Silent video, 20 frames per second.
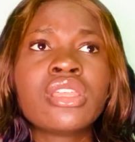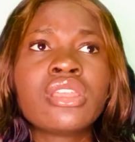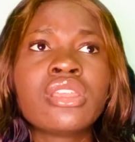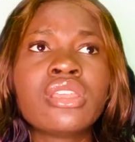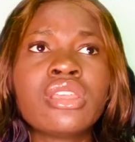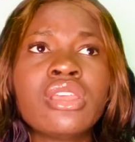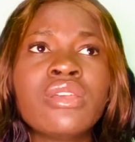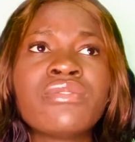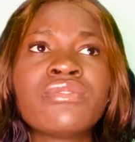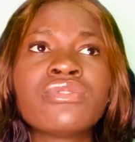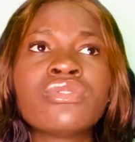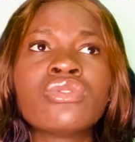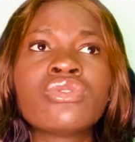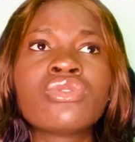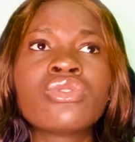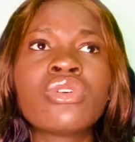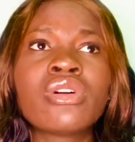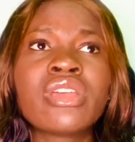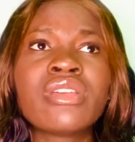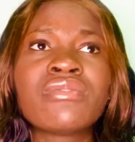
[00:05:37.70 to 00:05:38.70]
if
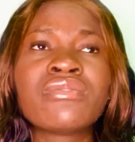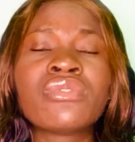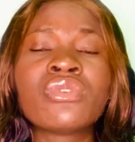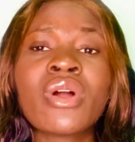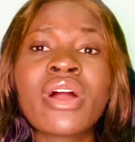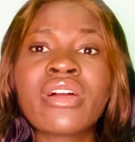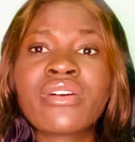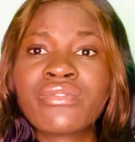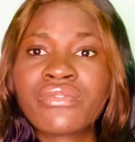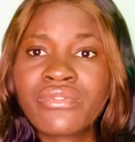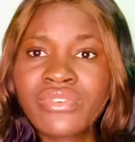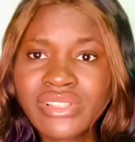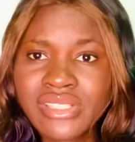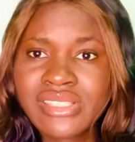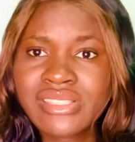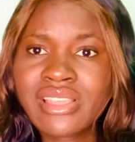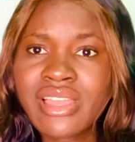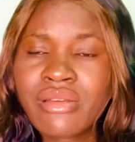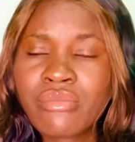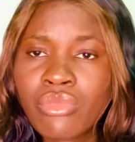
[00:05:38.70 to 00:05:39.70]
you are a
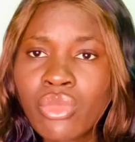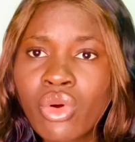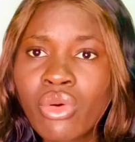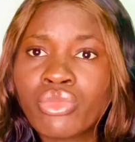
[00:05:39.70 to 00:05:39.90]
first-time mom,